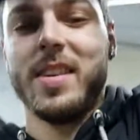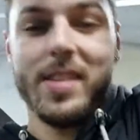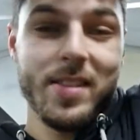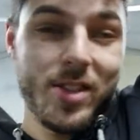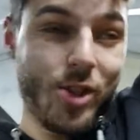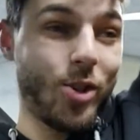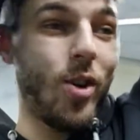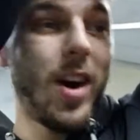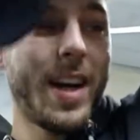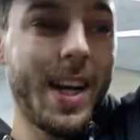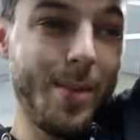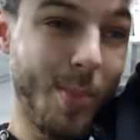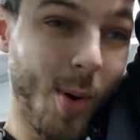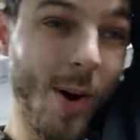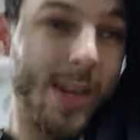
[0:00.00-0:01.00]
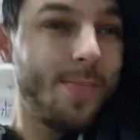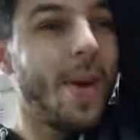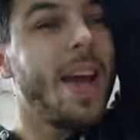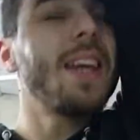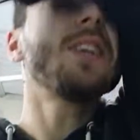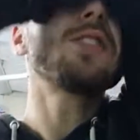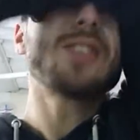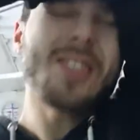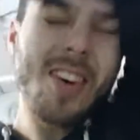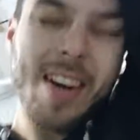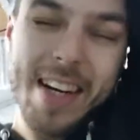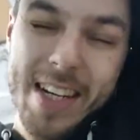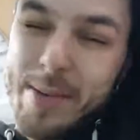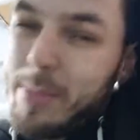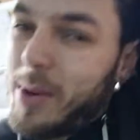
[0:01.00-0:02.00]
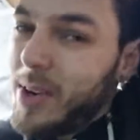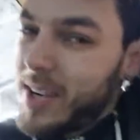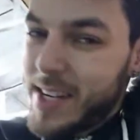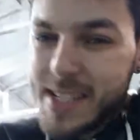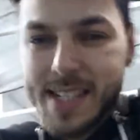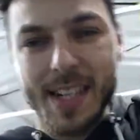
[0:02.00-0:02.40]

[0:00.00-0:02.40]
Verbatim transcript: Struggly boys, mate. Struggly boys.